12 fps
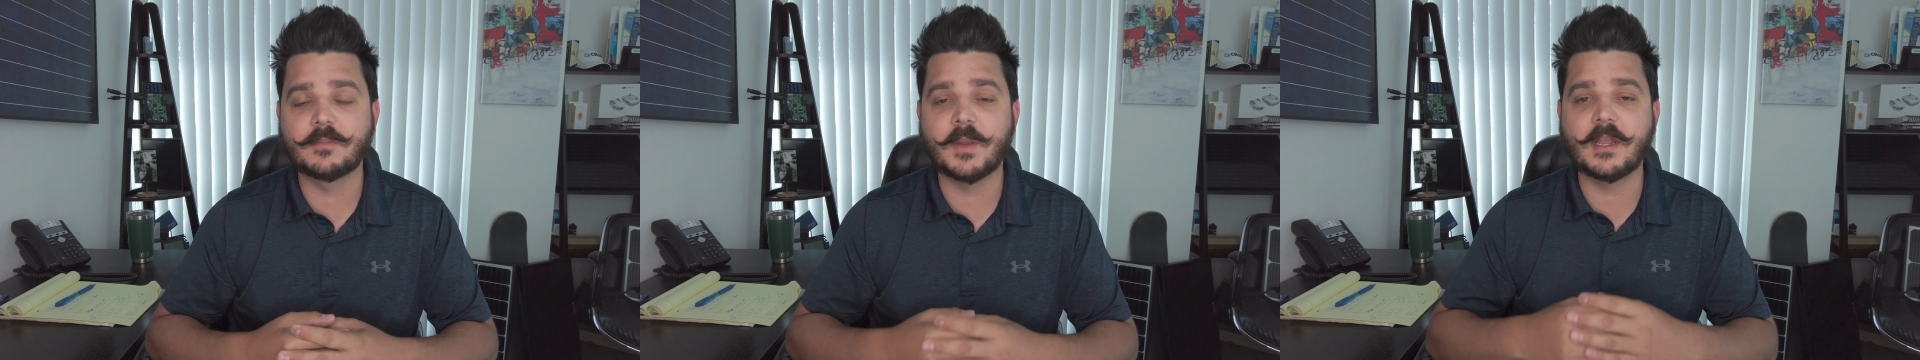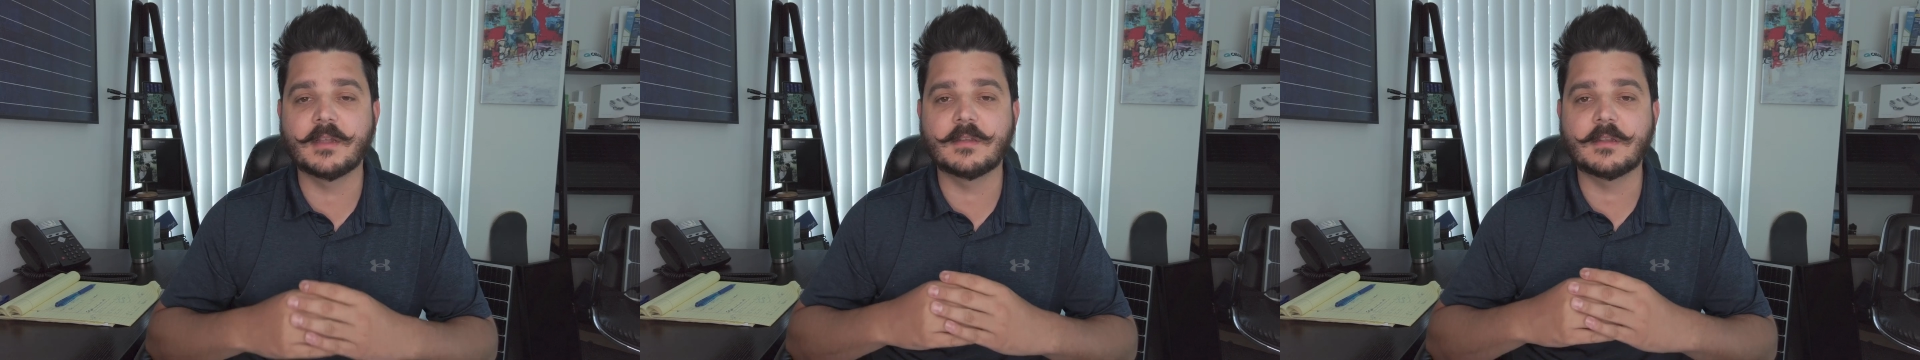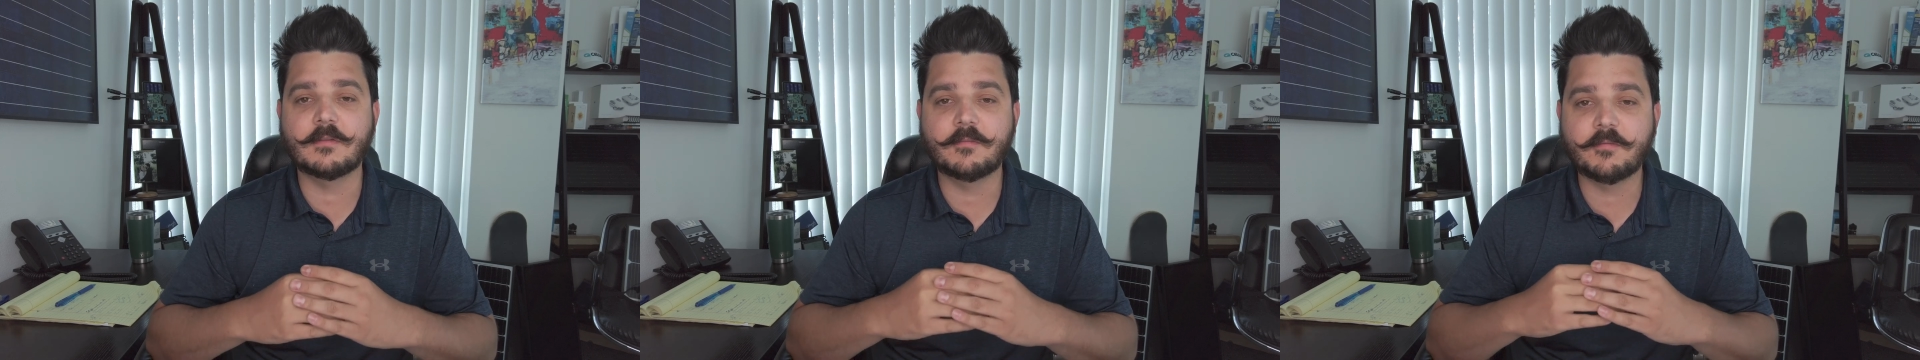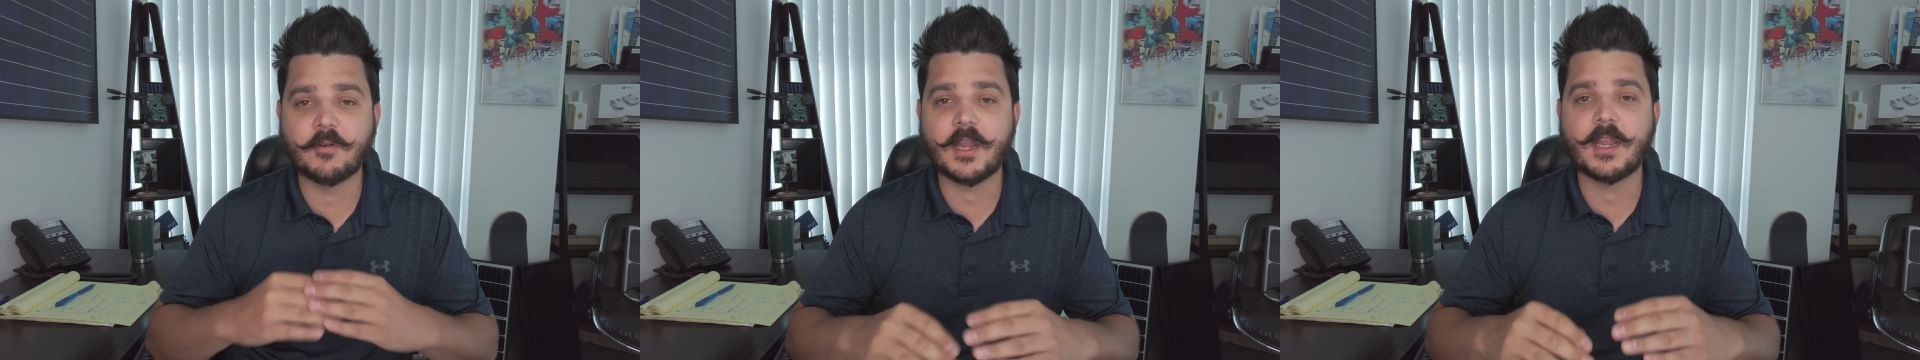because it's
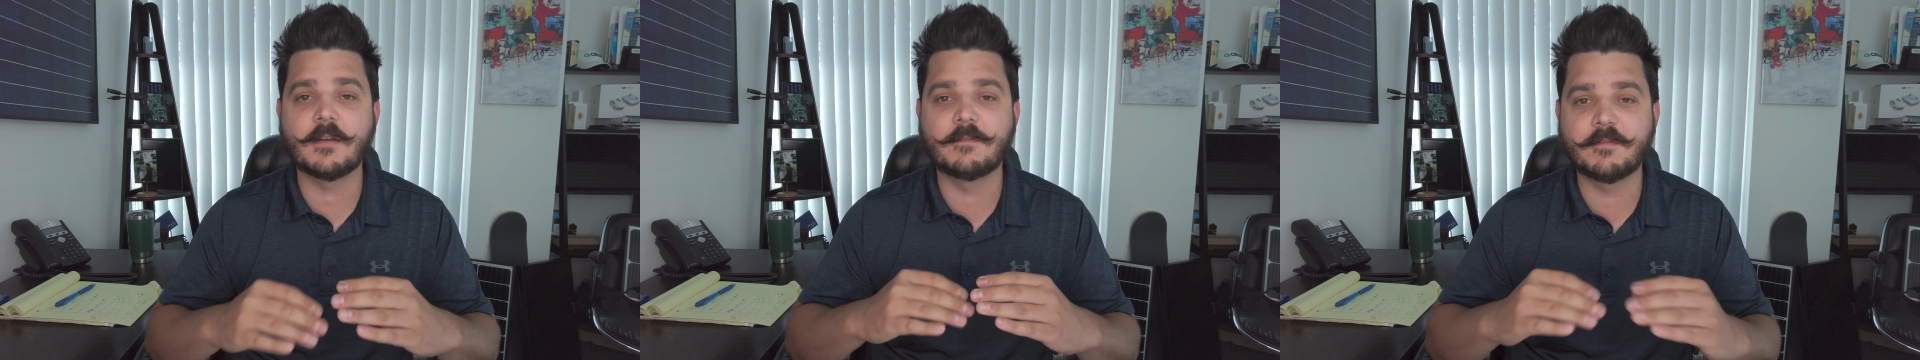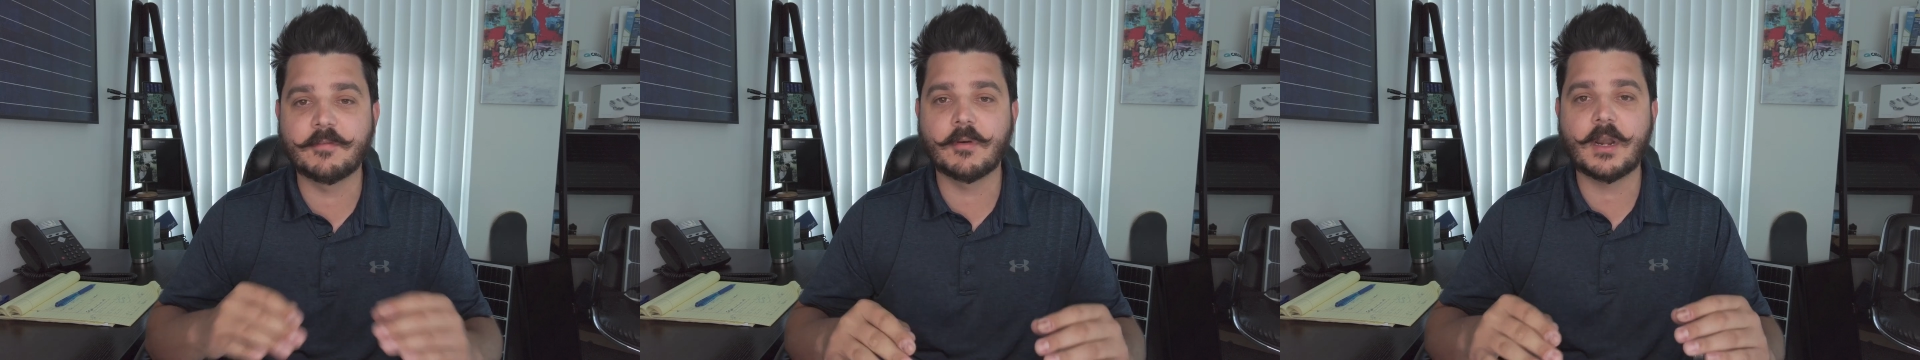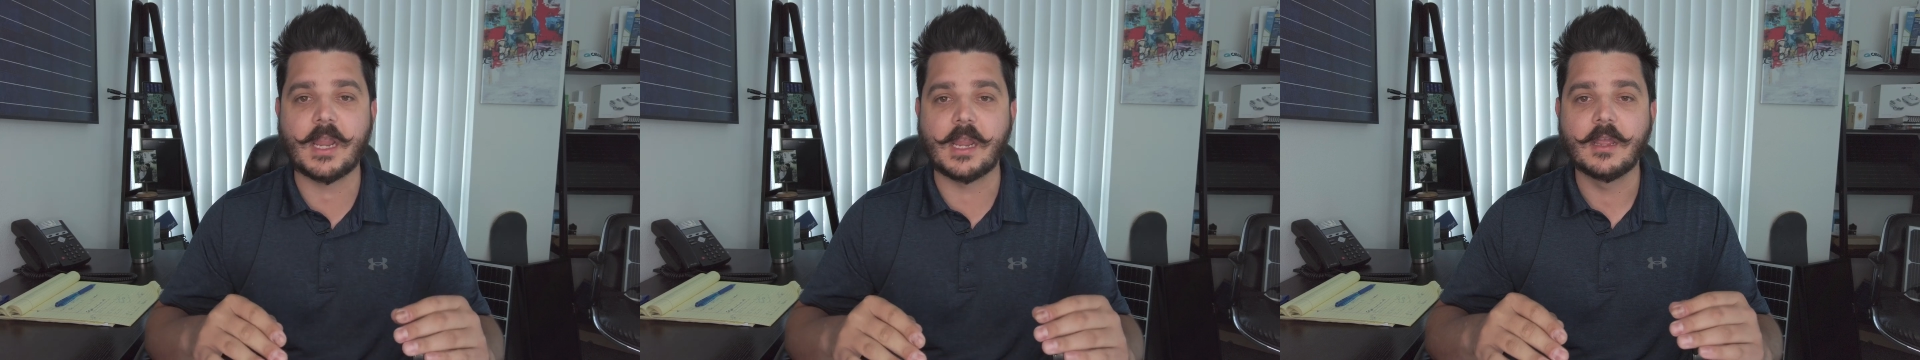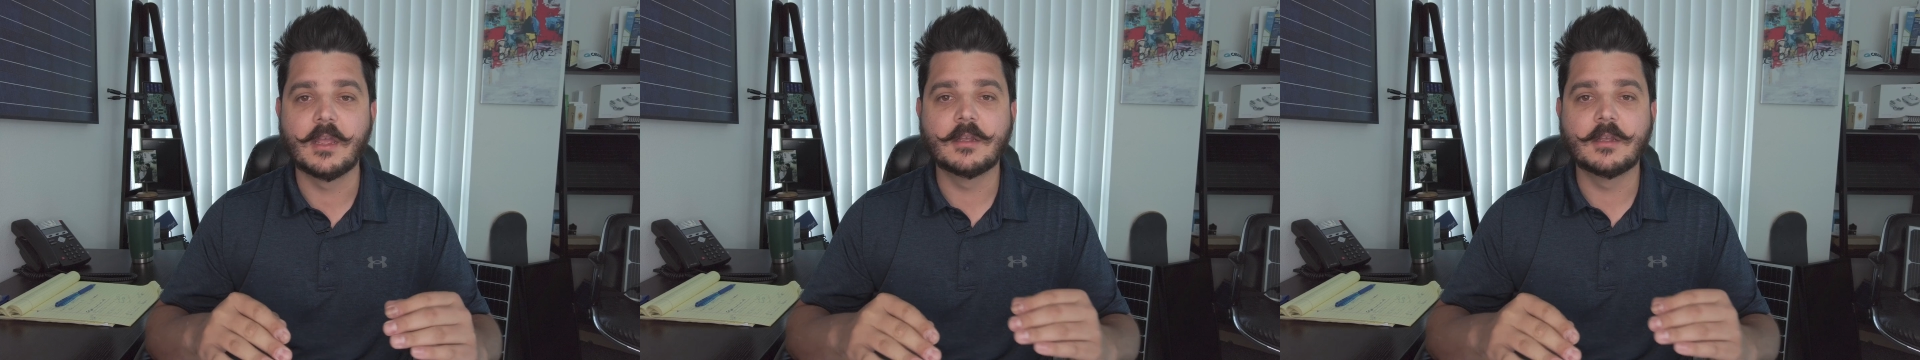freaking free.